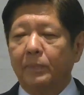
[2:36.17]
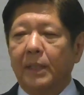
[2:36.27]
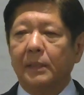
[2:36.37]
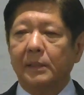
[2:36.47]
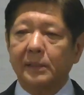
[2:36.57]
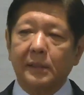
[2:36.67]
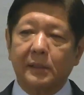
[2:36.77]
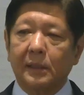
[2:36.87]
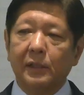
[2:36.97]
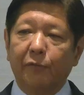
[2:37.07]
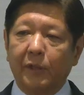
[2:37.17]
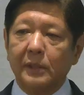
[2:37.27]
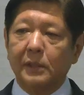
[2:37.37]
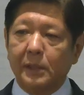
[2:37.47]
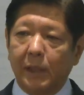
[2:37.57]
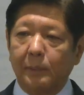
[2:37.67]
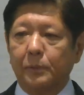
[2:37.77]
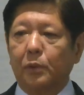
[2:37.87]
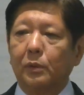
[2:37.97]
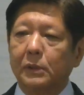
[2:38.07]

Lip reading: It is a significant step towards